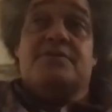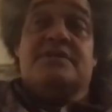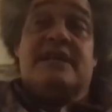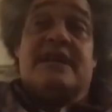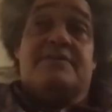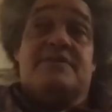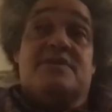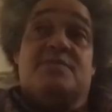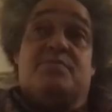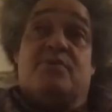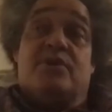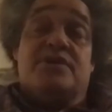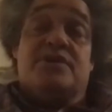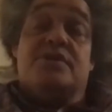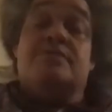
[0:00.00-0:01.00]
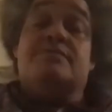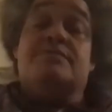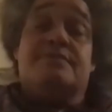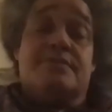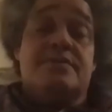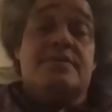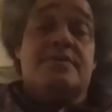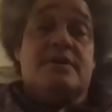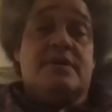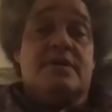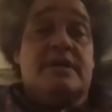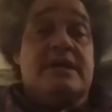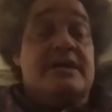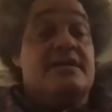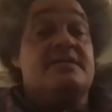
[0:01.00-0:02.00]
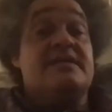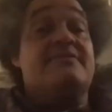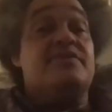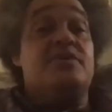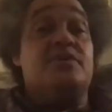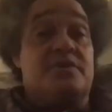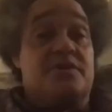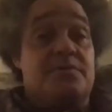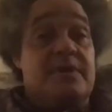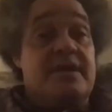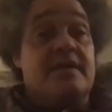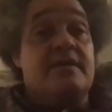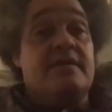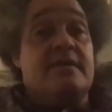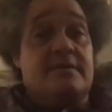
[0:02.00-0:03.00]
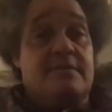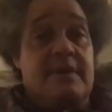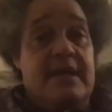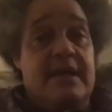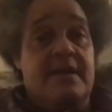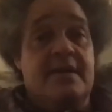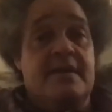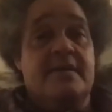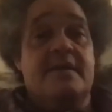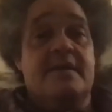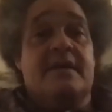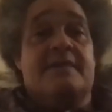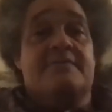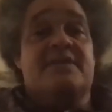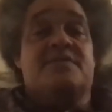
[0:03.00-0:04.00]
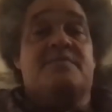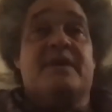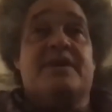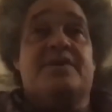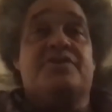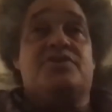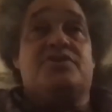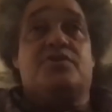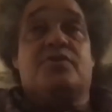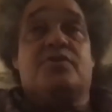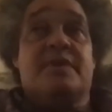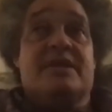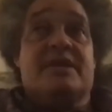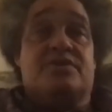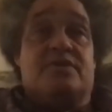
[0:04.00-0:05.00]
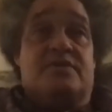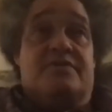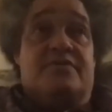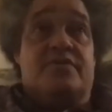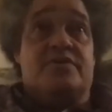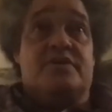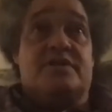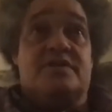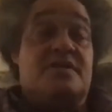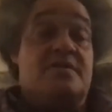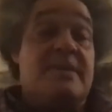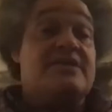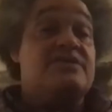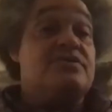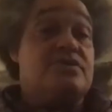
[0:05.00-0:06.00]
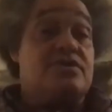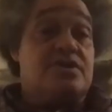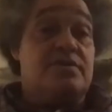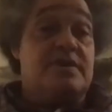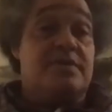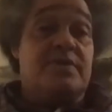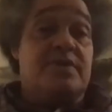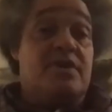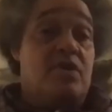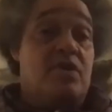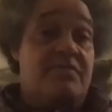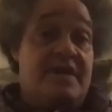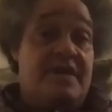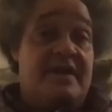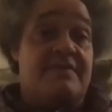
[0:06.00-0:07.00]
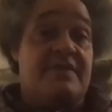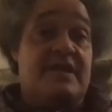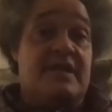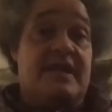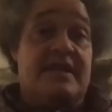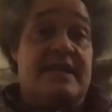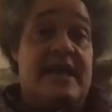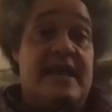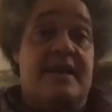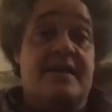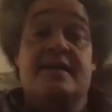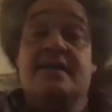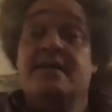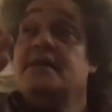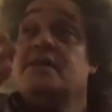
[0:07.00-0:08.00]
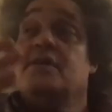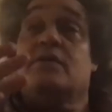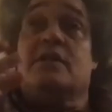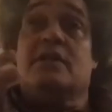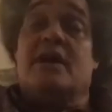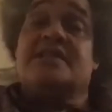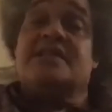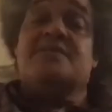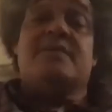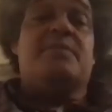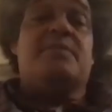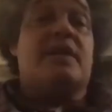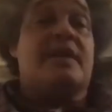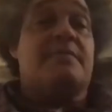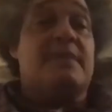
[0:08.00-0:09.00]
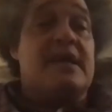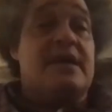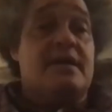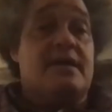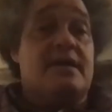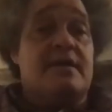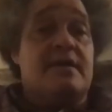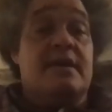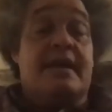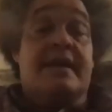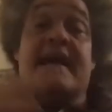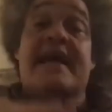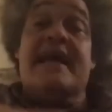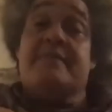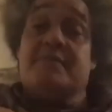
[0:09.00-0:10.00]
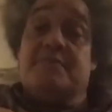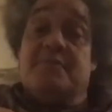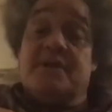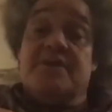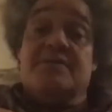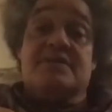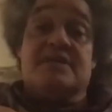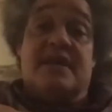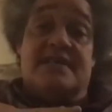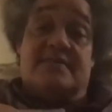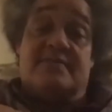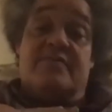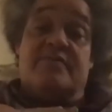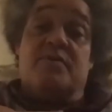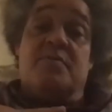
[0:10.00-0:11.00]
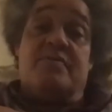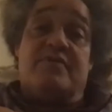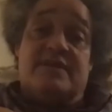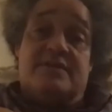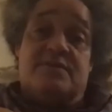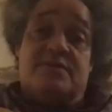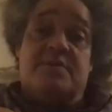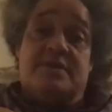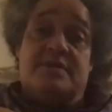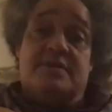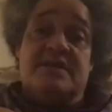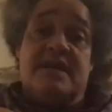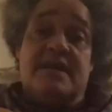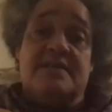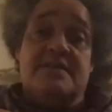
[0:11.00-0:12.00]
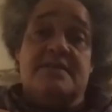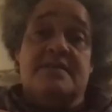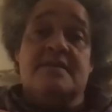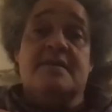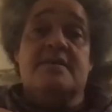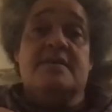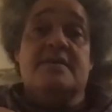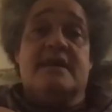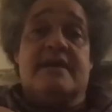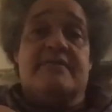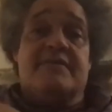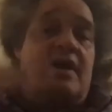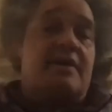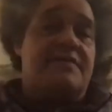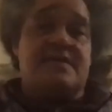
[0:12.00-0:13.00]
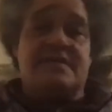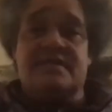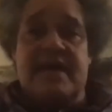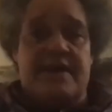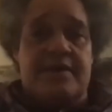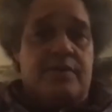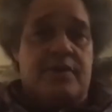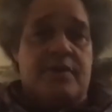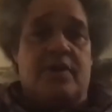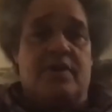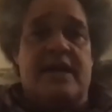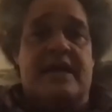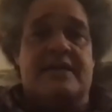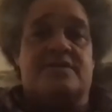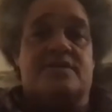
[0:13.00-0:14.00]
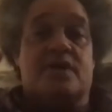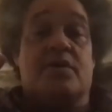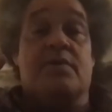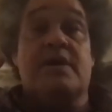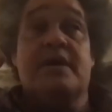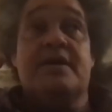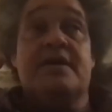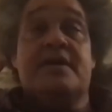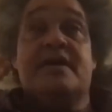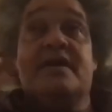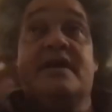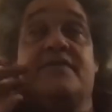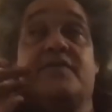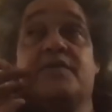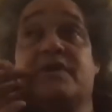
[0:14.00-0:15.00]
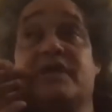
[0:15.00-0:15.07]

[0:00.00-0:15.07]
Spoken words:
Right? So, whatever your ambition is, what I would do is I would support you. It doesn't have to do with Sweden, right? I'm just making sure, because you're a first semester student with COVID and everything like that. There are lots of people like me. And I am in political science. I'm a full professor in political